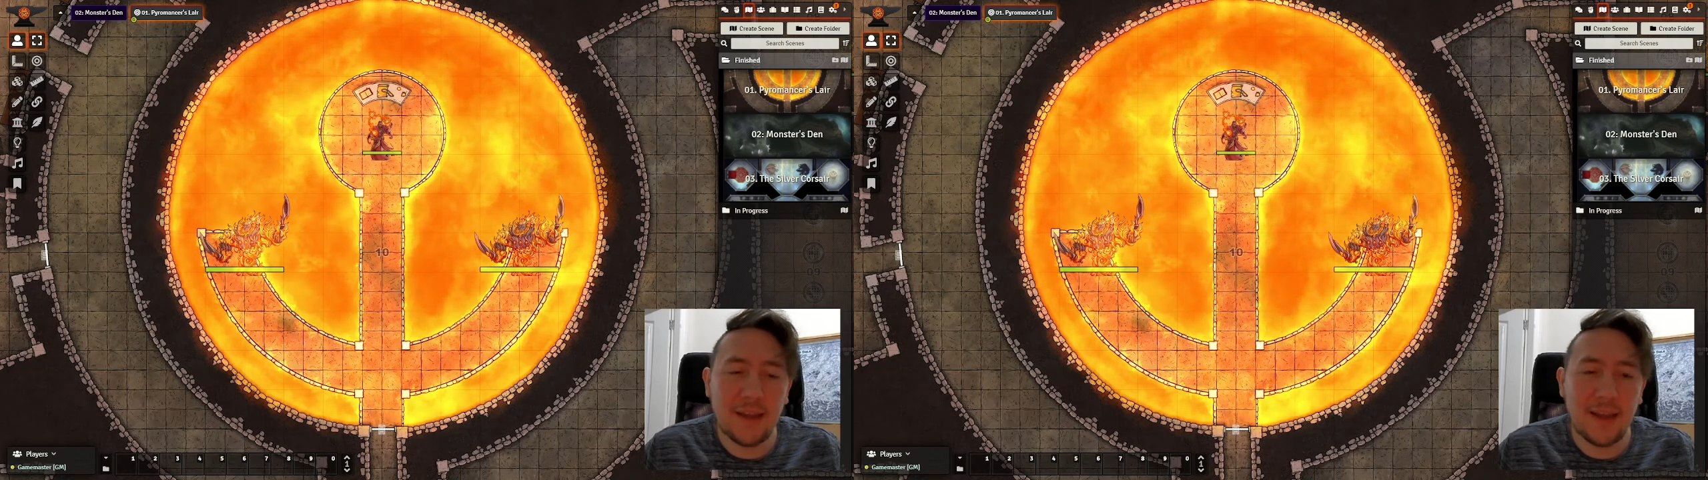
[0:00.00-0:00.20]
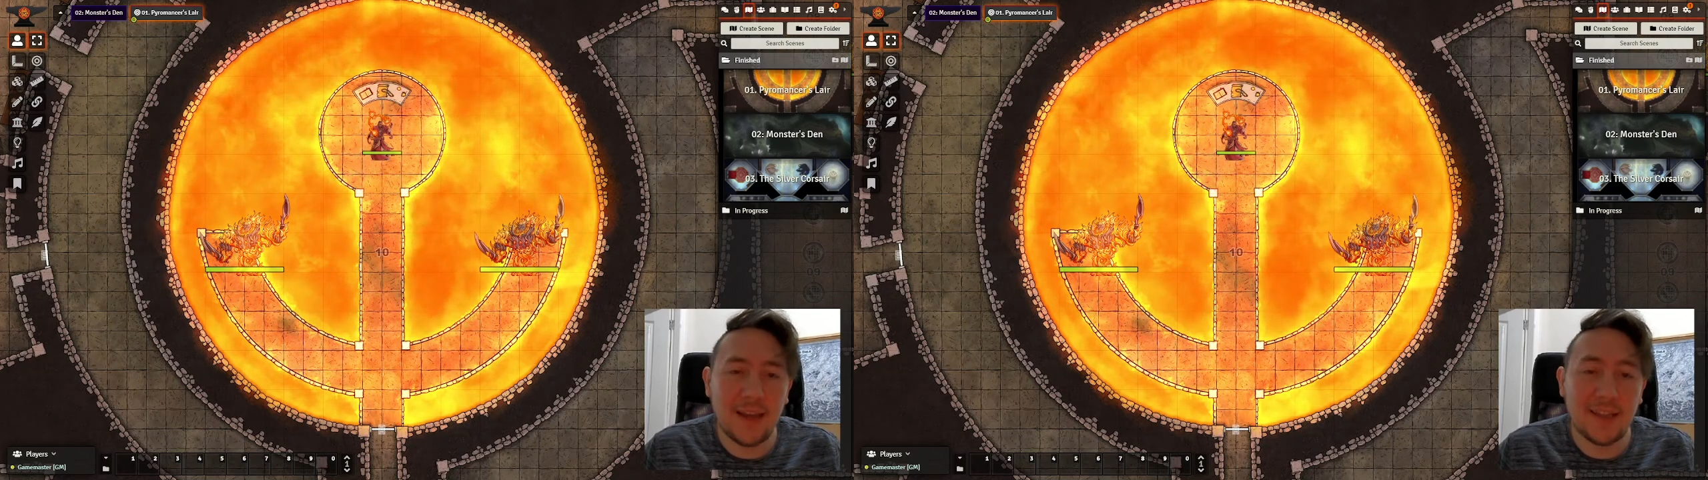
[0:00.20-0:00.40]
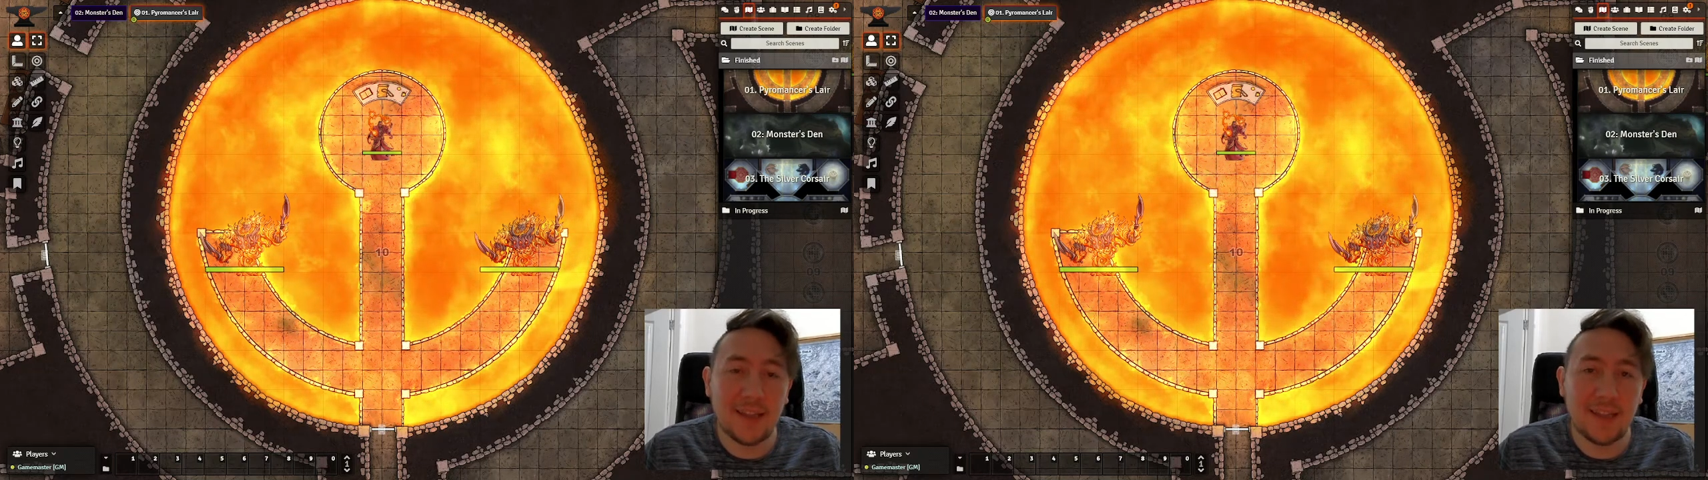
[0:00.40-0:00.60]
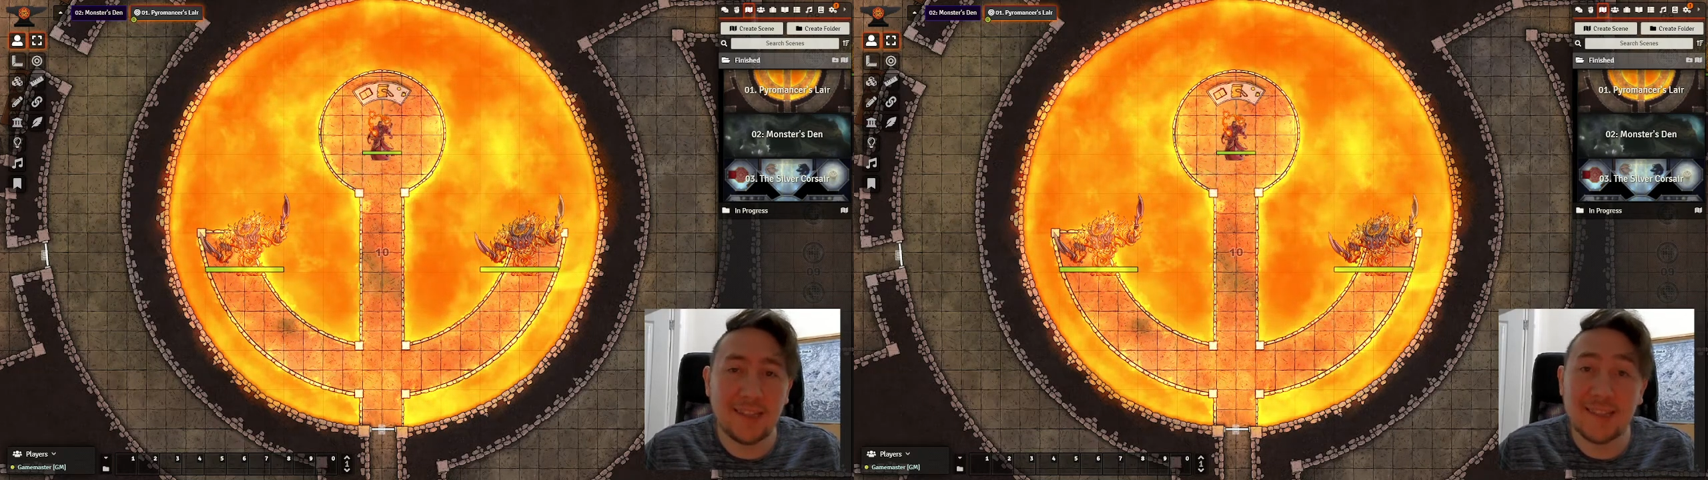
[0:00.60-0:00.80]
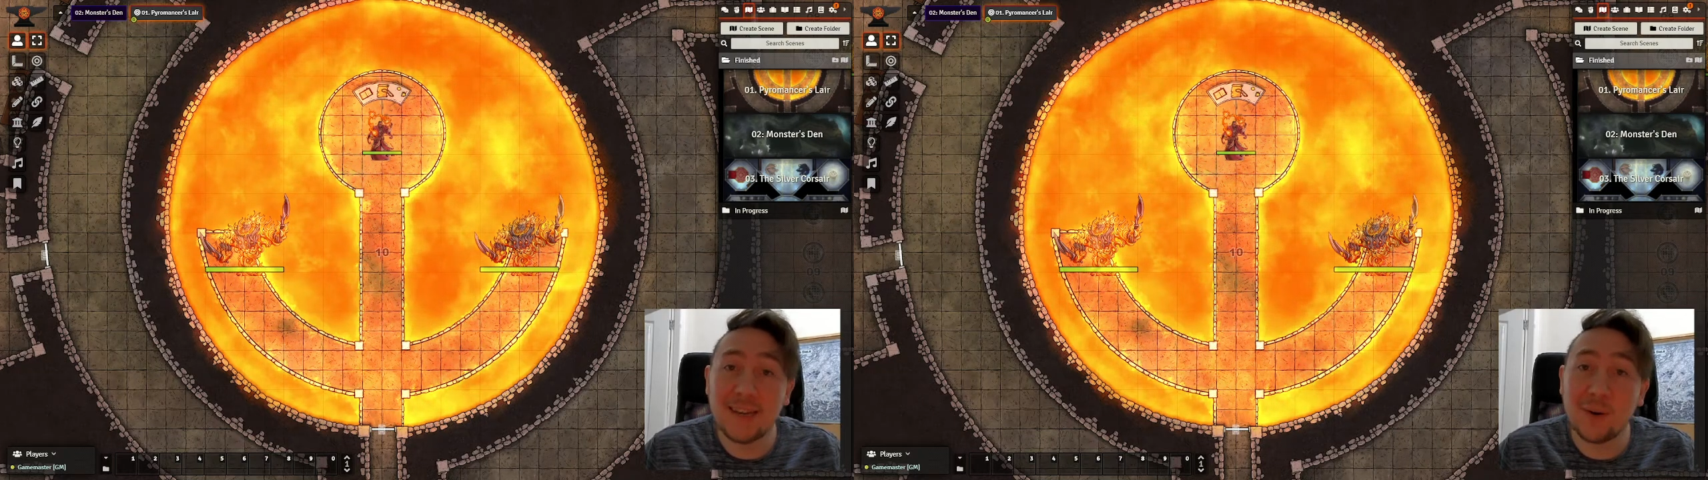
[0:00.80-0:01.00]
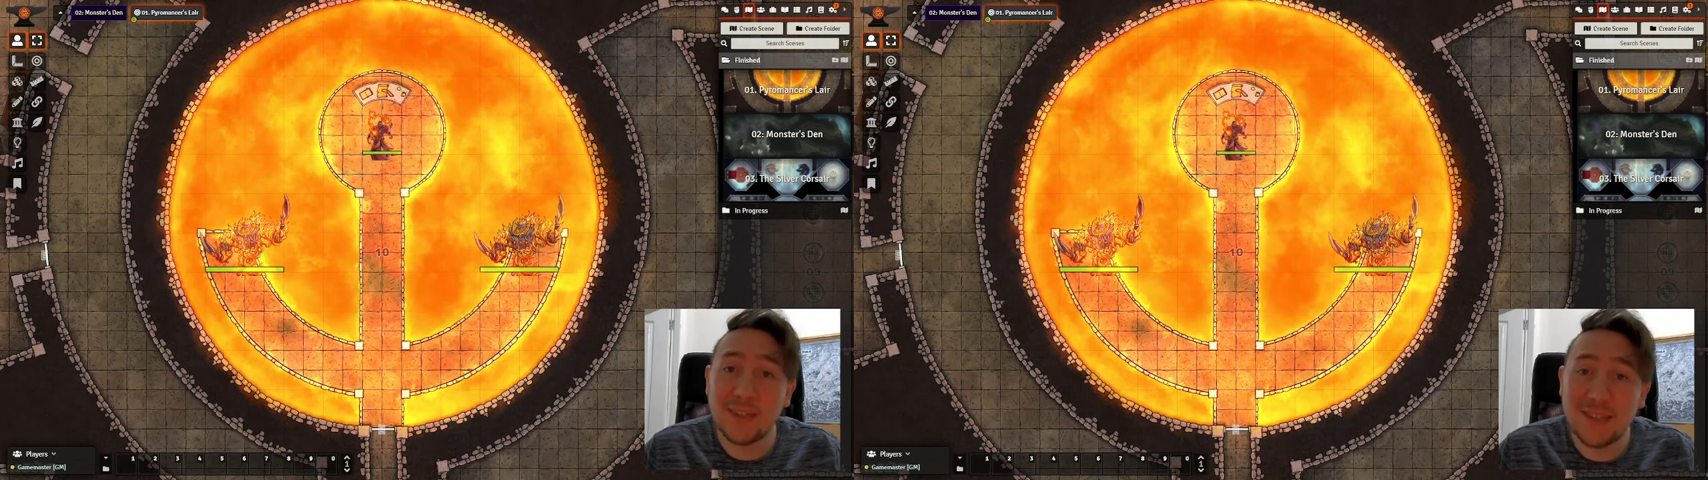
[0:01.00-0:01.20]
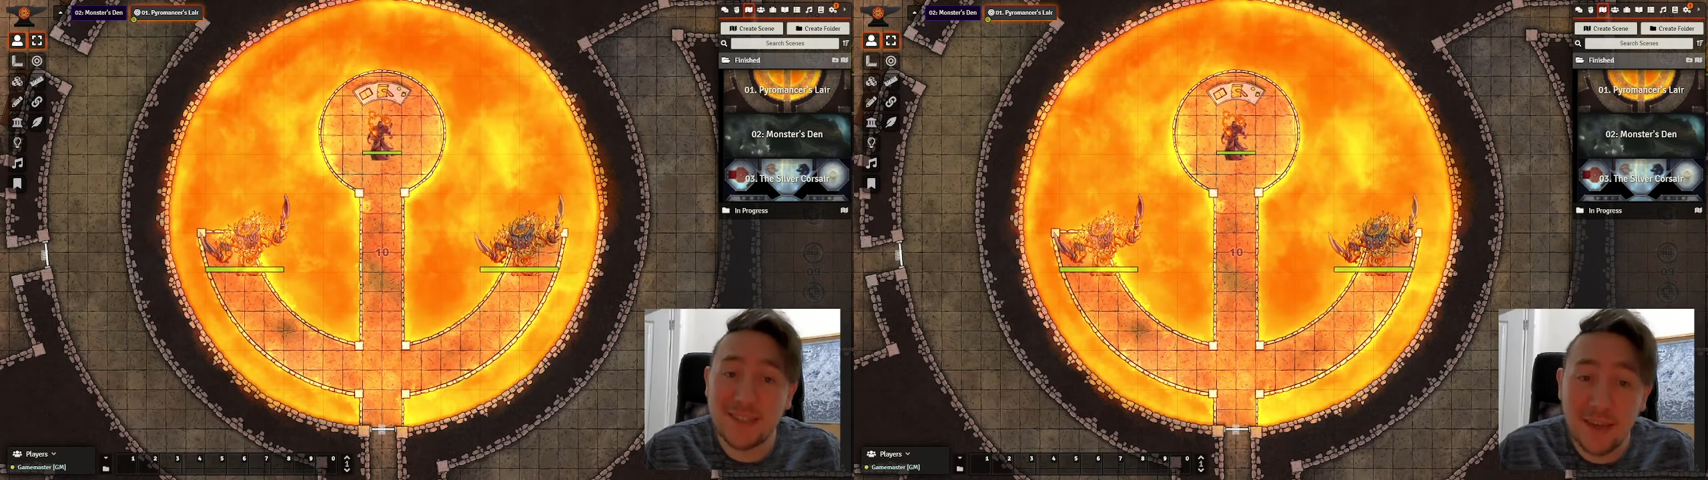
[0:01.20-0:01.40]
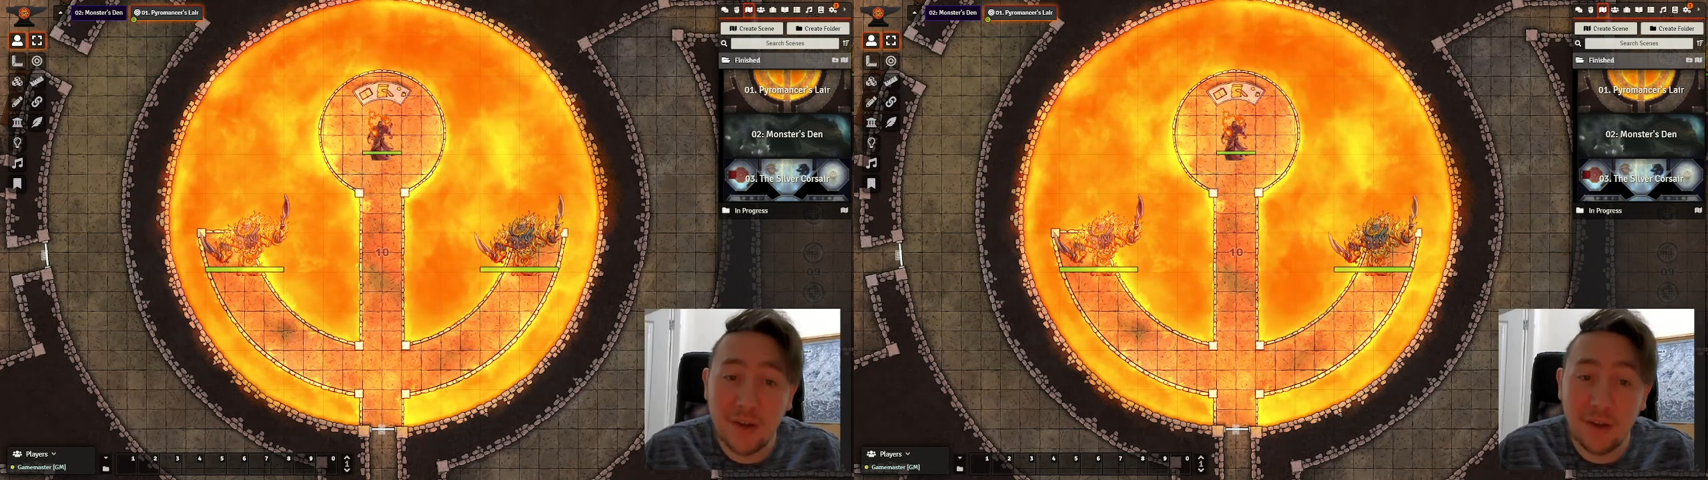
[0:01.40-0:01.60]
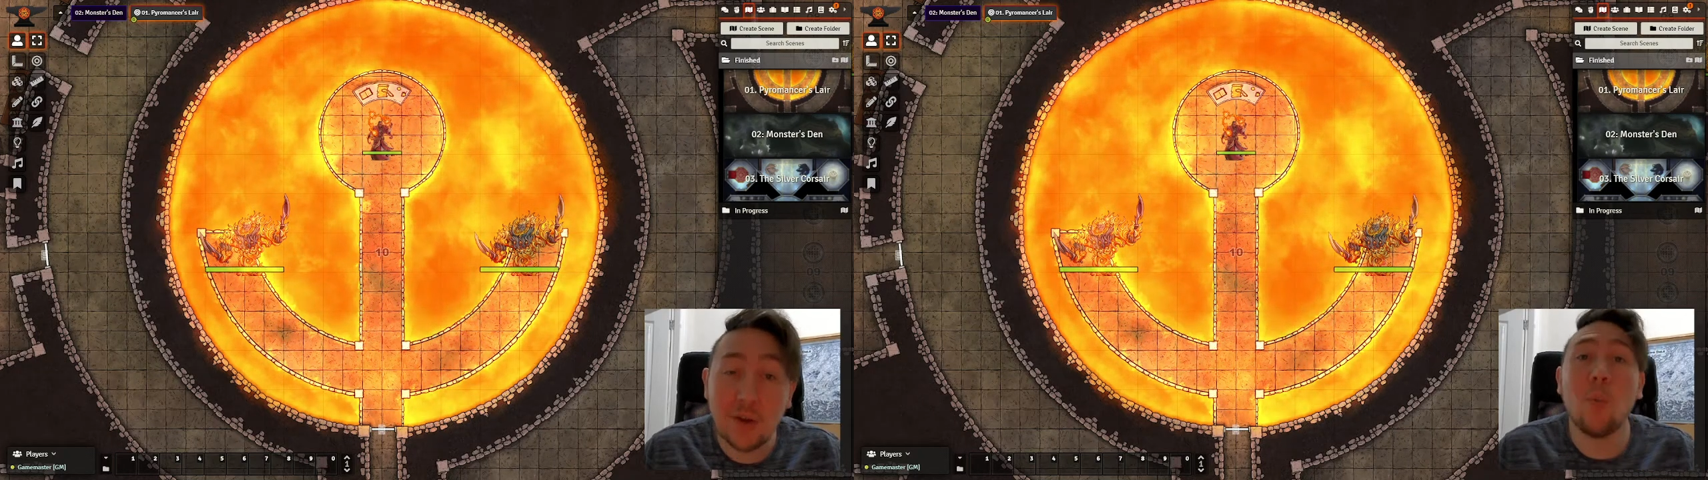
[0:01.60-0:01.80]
and this is our second